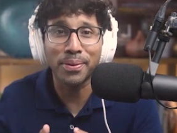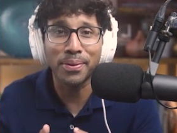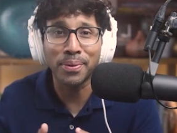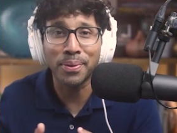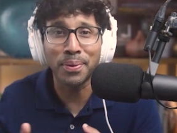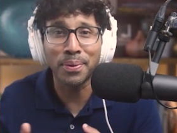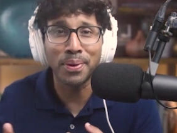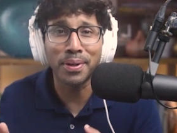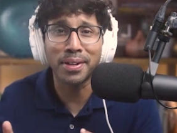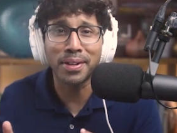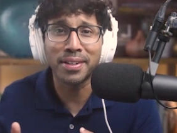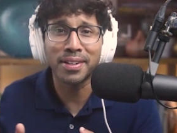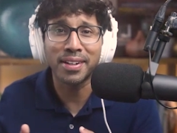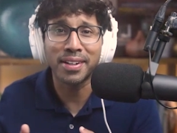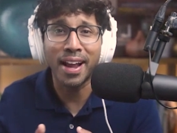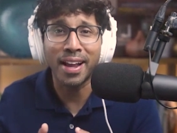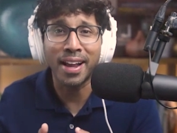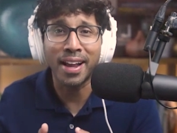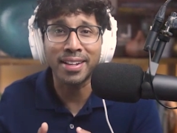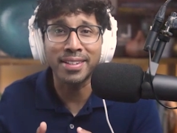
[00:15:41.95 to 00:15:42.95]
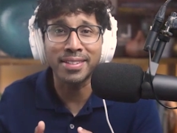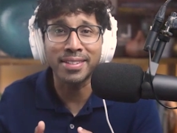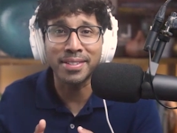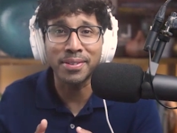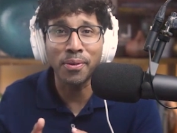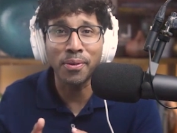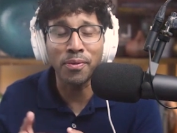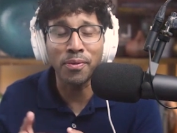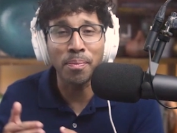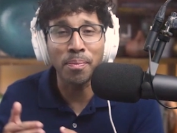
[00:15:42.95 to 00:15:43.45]
or I can,
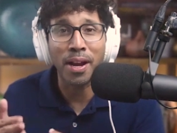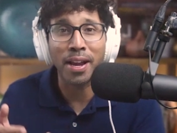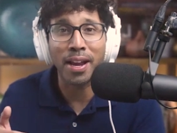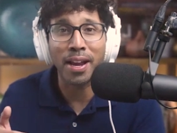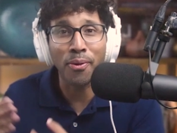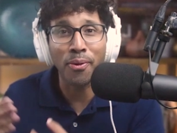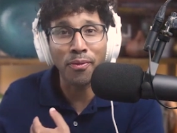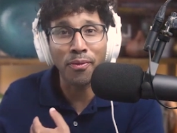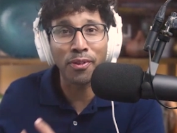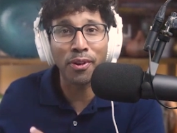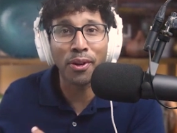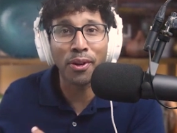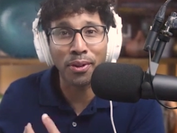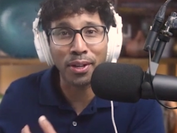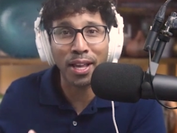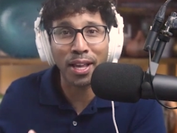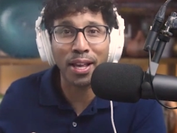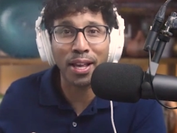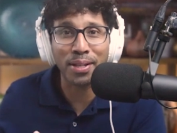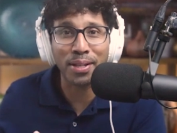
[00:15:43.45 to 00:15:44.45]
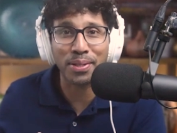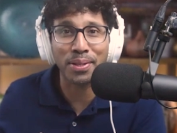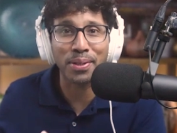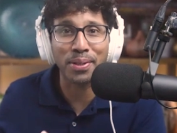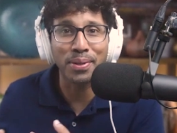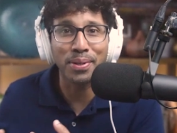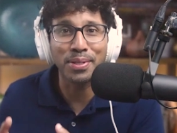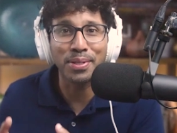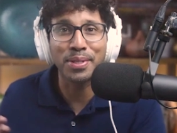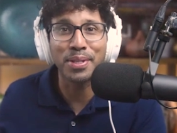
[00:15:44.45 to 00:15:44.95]
over my overall
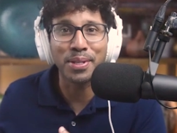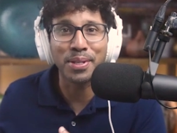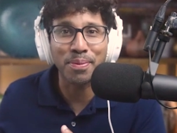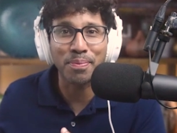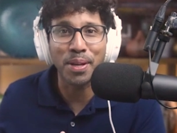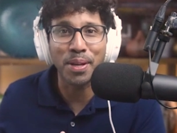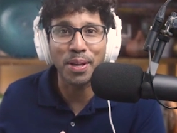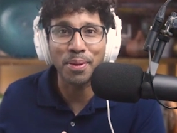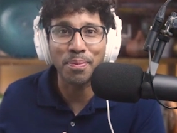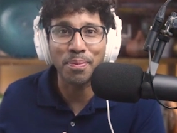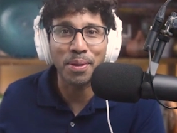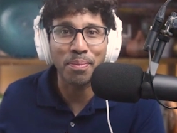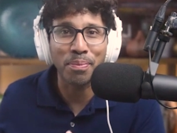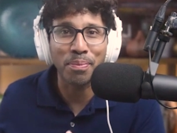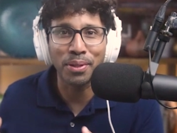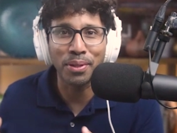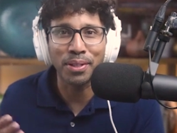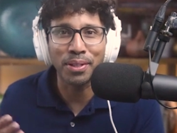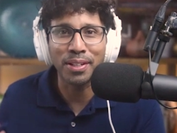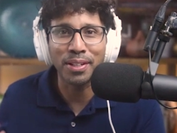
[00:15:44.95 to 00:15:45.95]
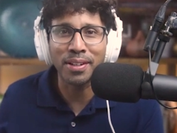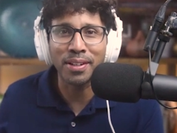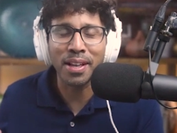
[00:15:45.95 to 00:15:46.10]
caseload is this many people.